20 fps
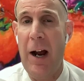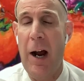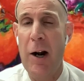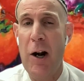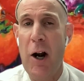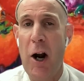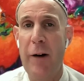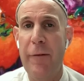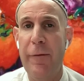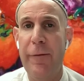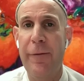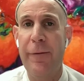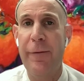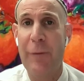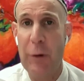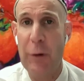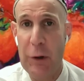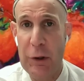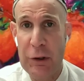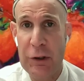on our
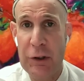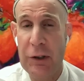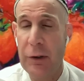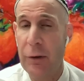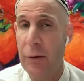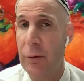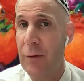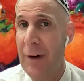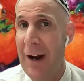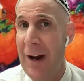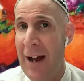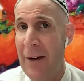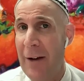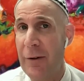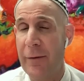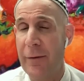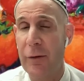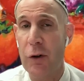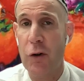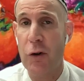first
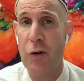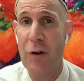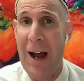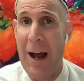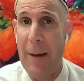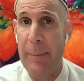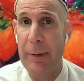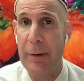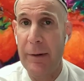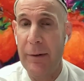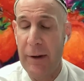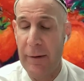round of crop,